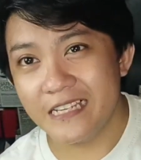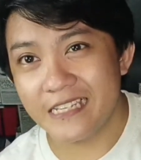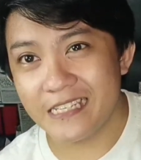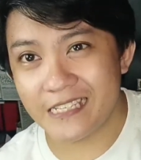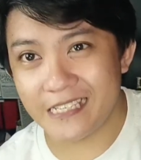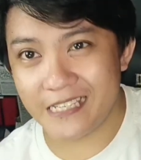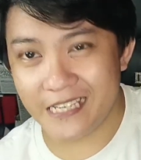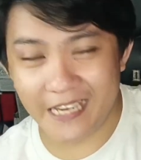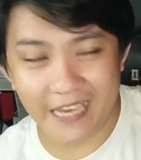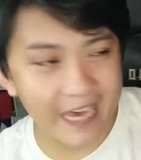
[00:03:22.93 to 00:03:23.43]

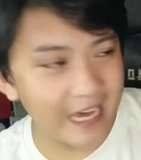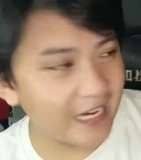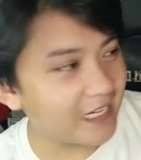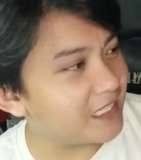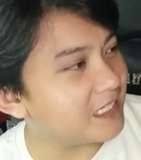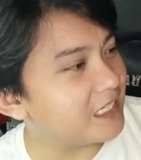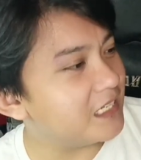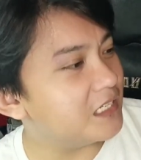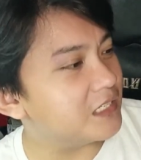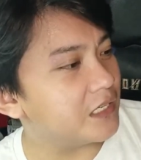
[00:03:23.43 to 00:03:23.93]

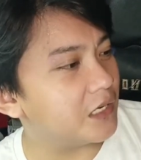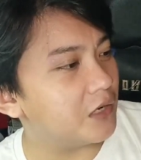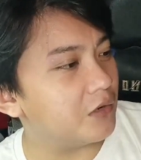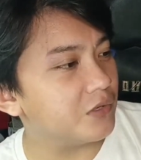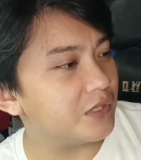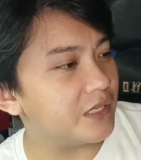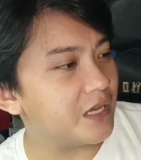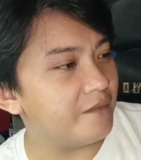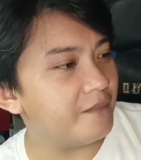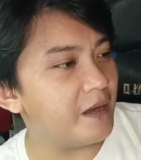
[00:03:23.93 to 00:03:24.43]

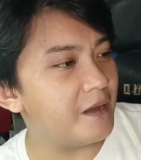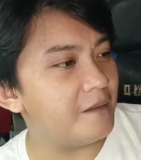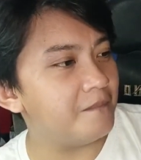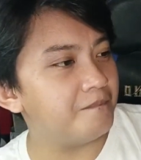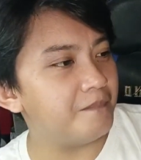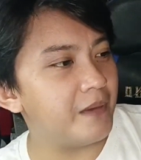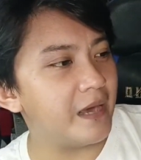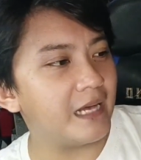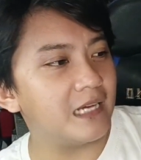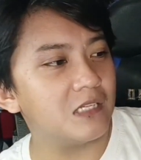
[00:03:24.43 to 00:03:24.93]
CX-07
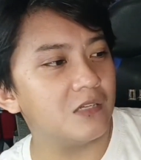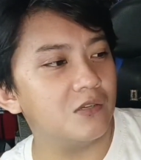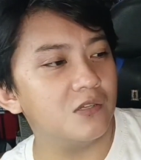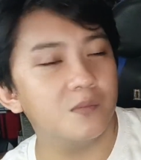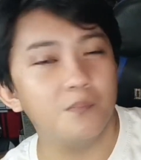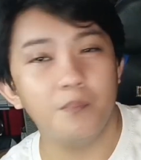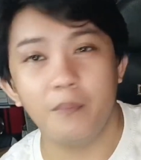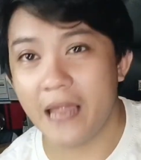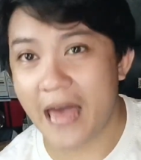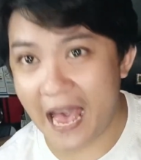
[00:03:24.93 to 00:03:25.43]

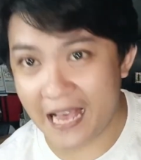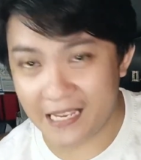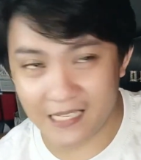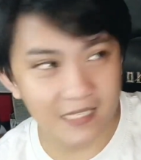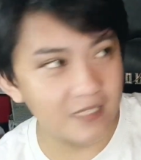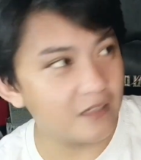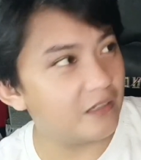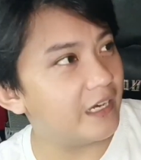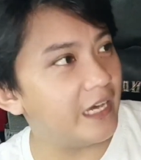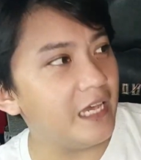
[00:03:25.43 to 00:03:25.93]
Pegasus
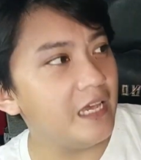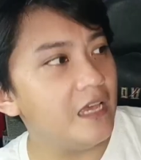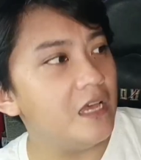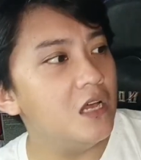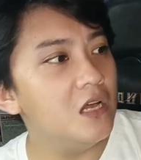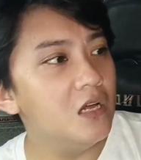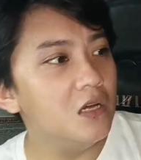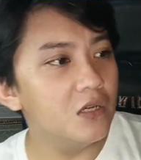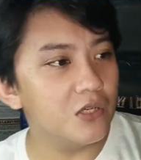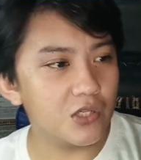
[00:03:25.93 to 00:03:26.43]
Blast. Okay,
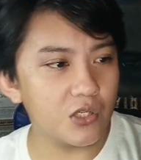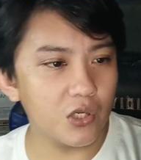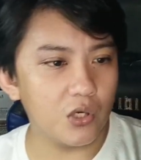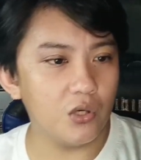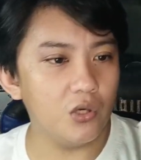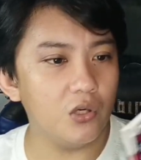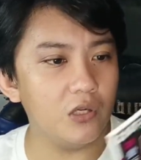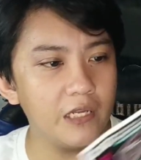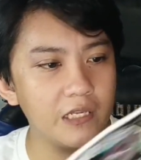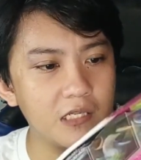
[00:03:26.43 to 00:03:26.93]

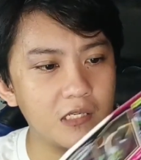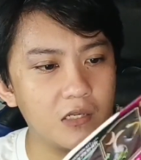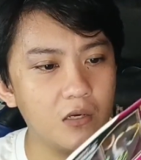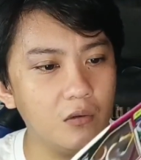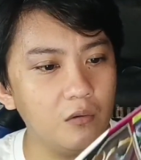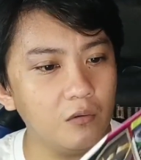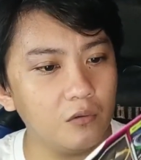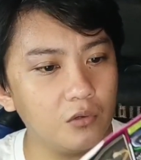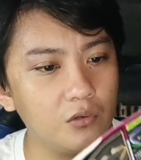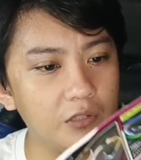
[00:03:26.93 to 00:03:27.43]
so let's
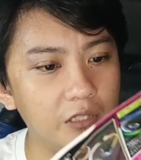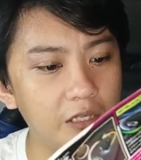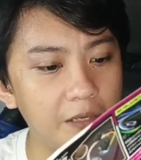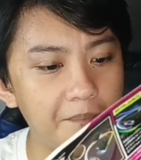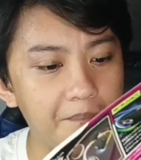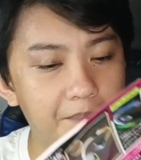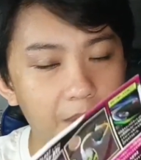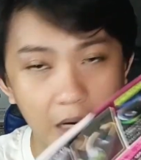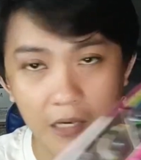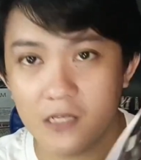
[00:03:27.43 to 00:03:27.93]
go to the
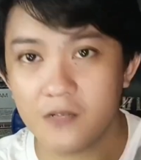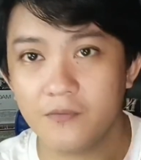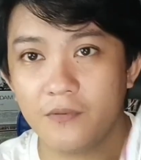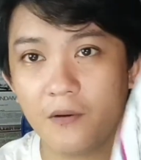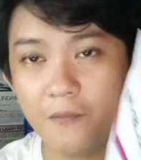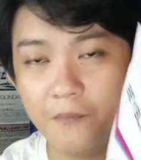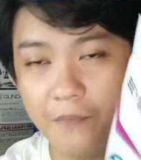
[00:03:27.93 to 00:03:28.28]
parts of our